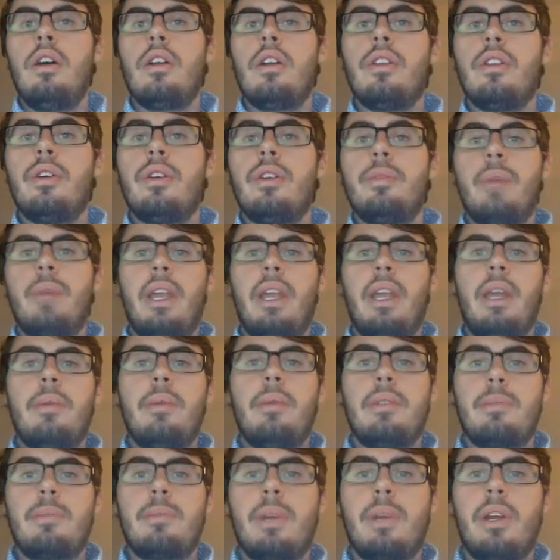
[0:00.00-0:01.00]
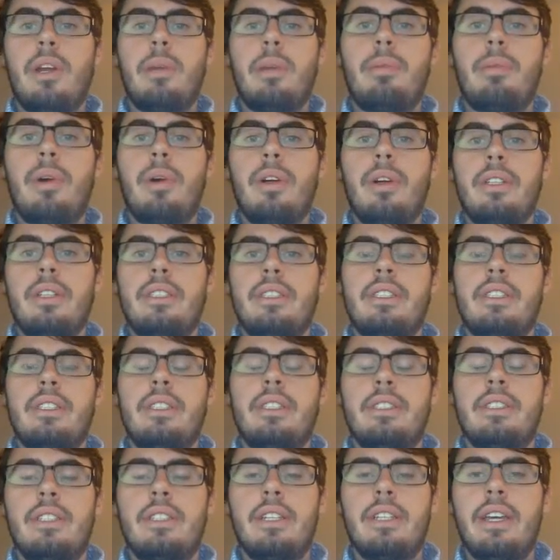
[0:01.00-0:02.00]
Hello, my name is Barry Parks,
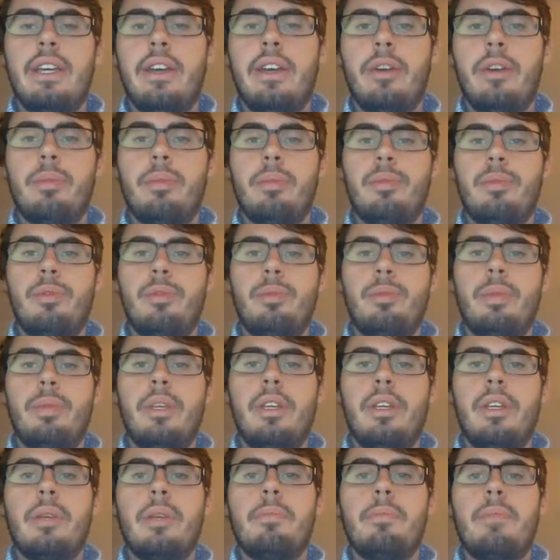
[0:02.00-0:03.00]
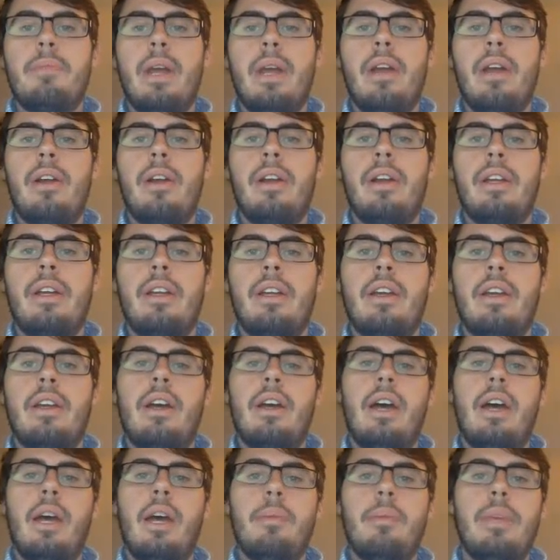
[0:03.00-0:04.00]
and today I will be comparing
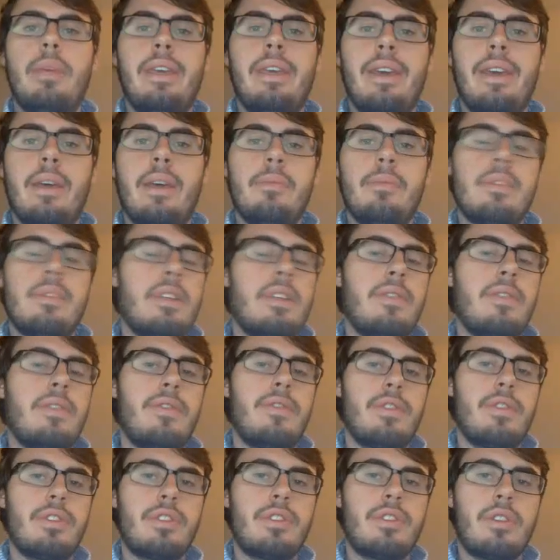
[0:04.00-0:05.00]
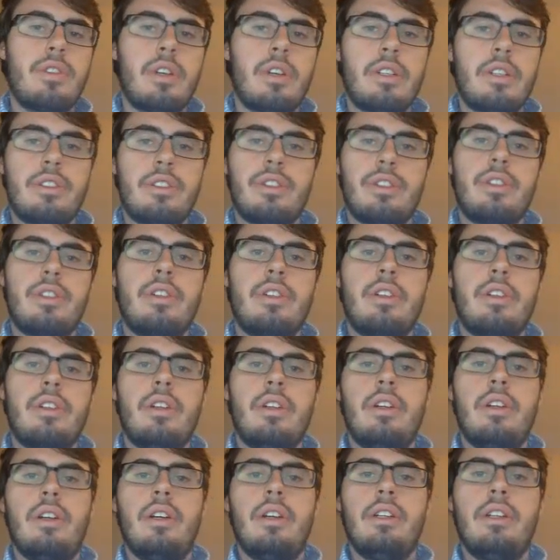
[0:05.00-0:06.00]
IBM's
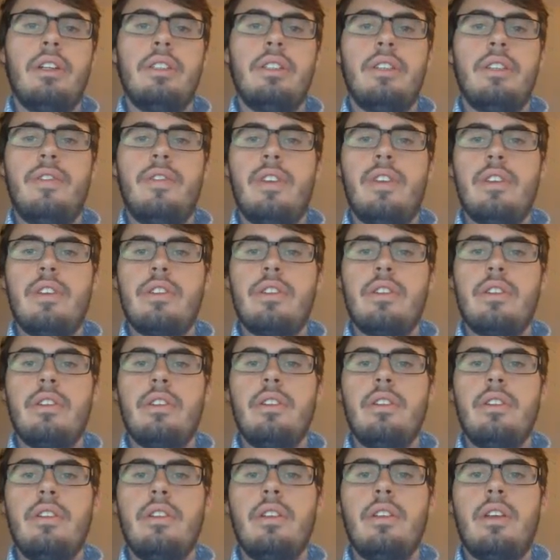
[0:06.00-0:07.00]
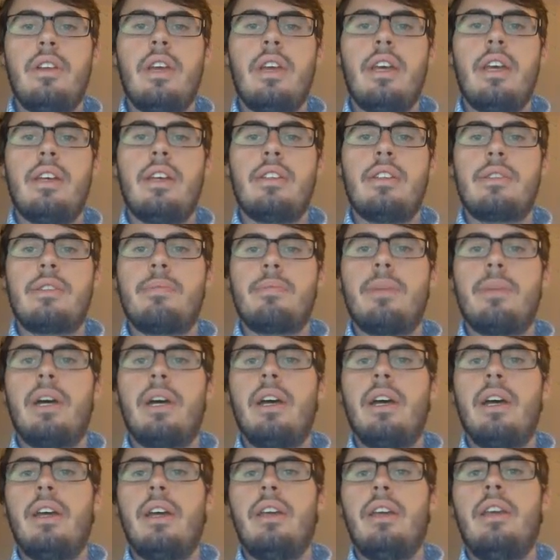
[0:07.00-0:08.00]
infrastructure division as
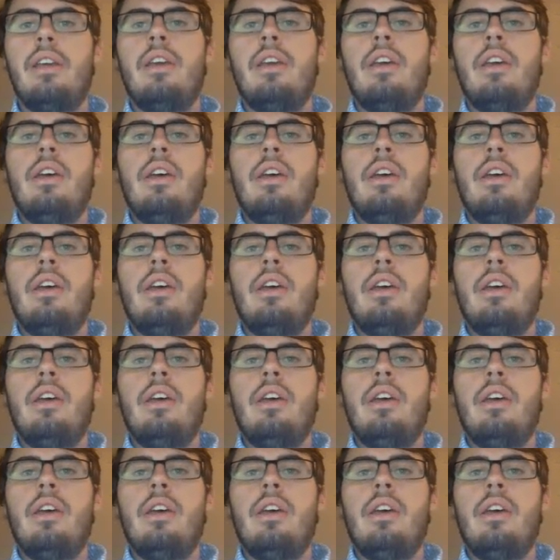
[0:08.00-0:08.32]
my